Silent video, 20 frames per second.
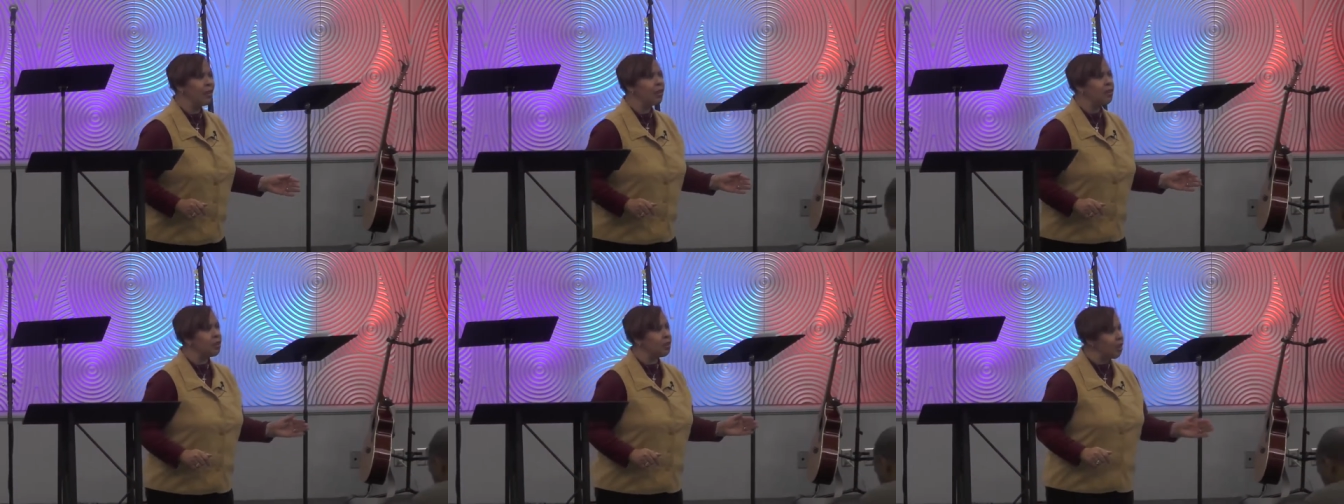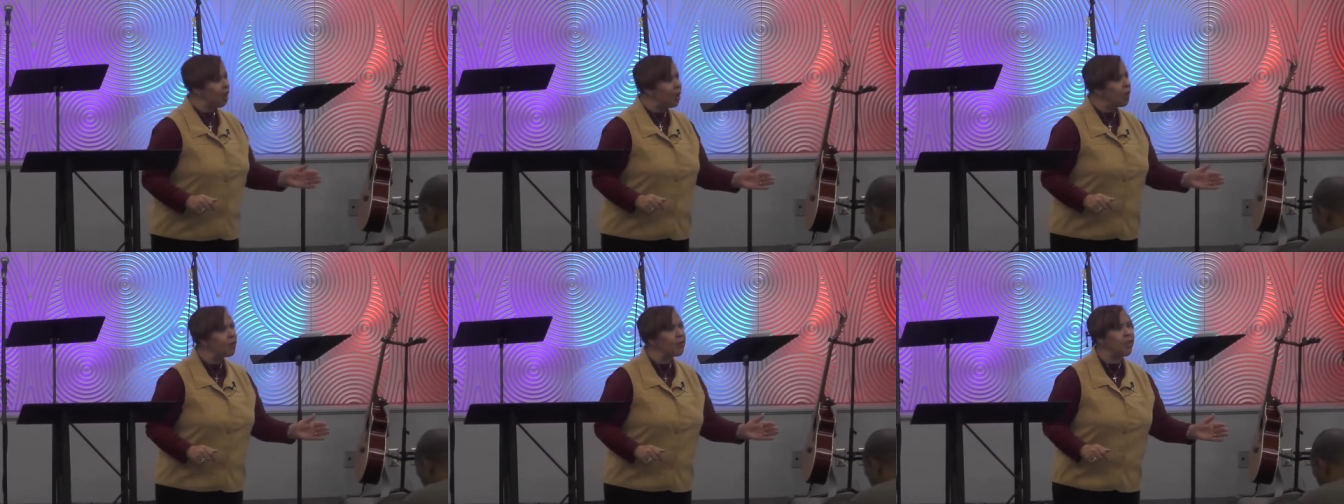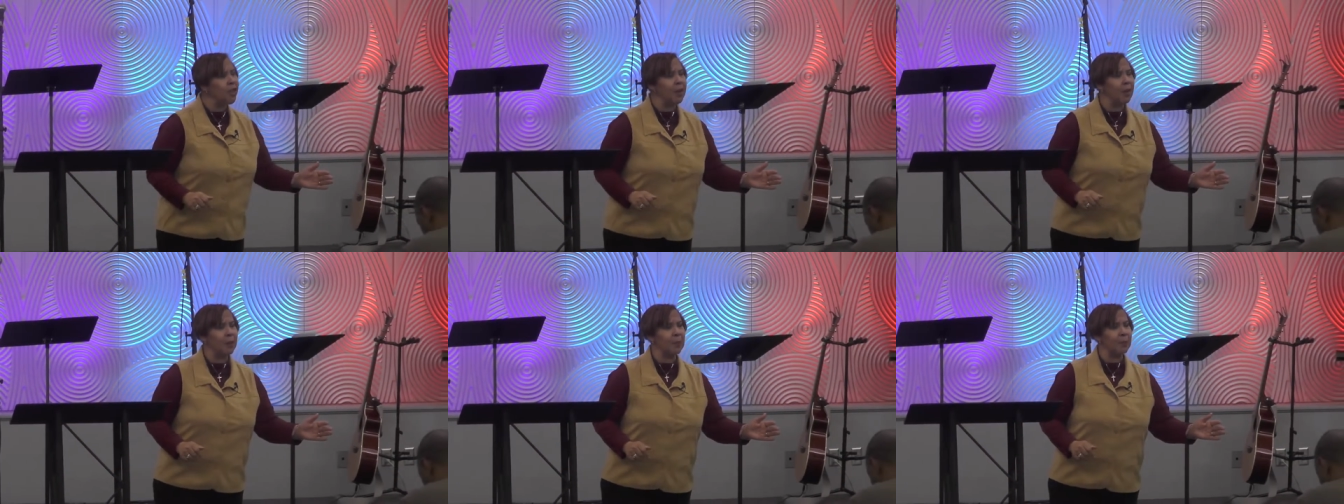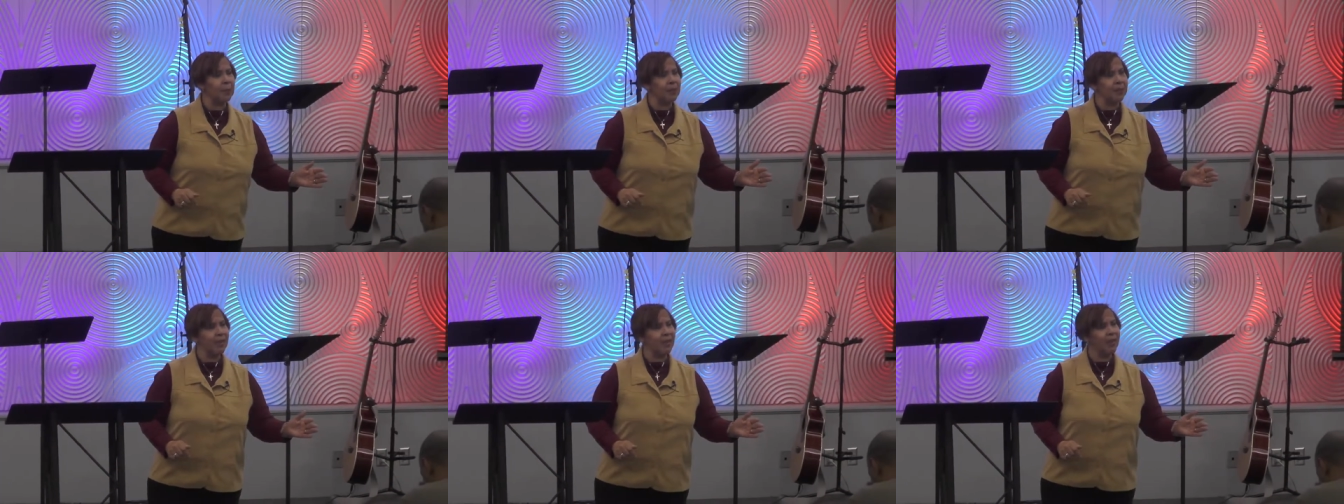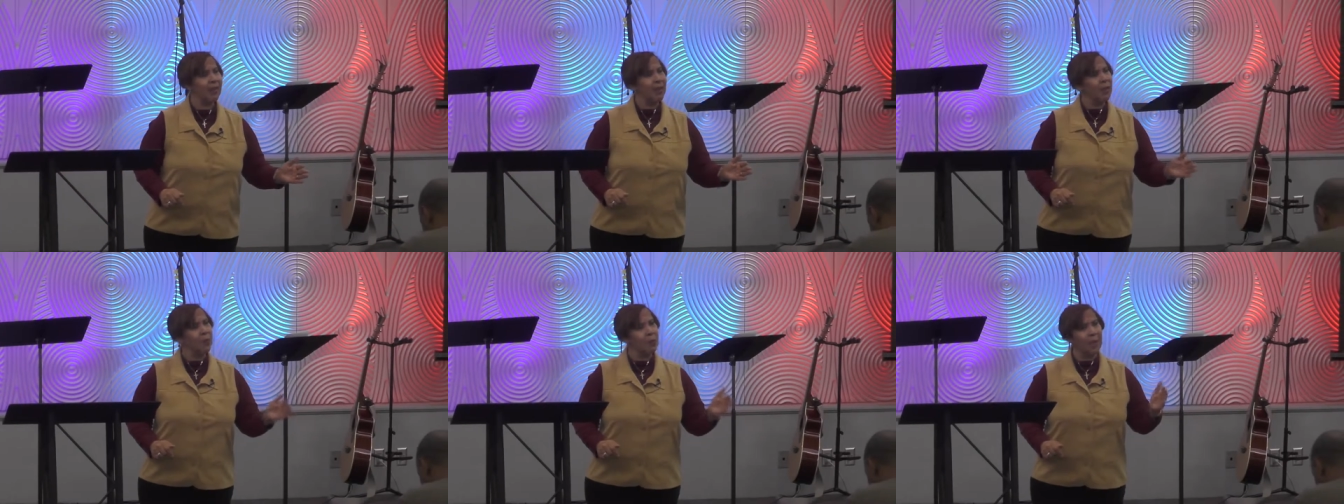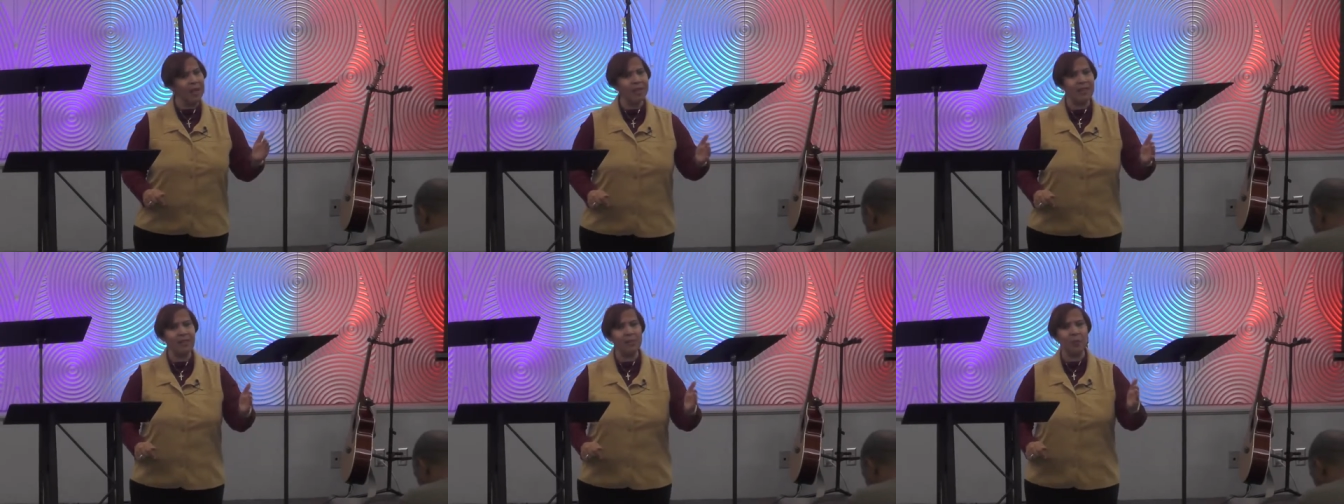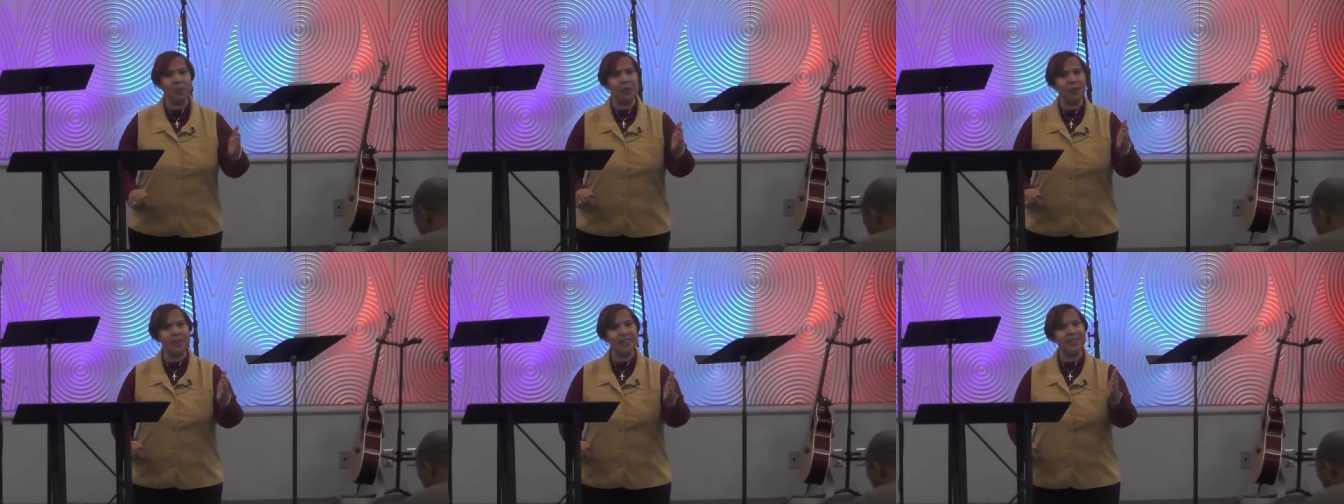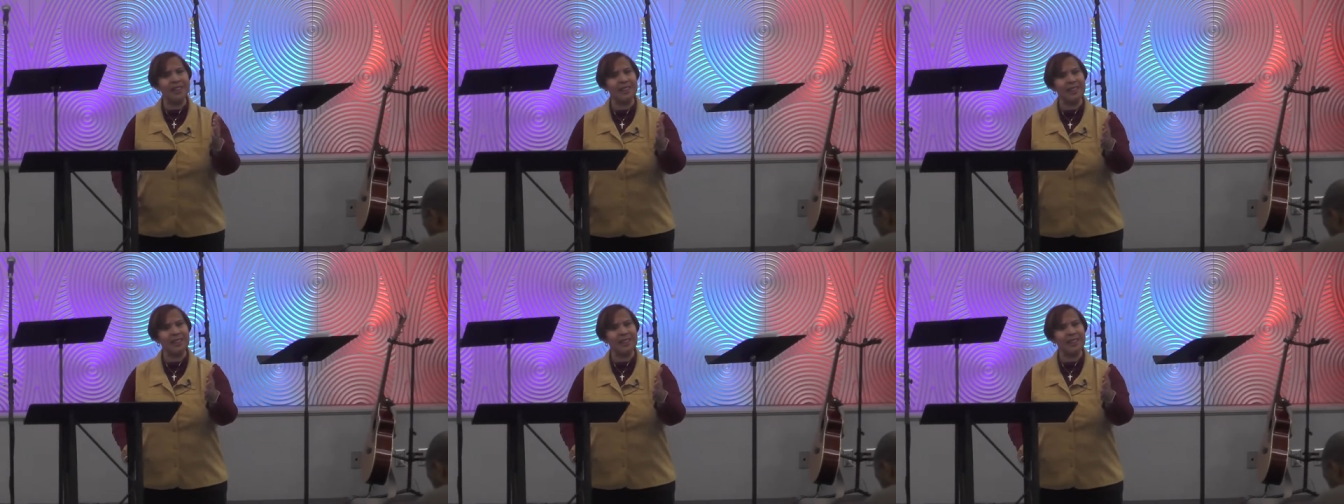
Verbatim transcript: Show them what, what is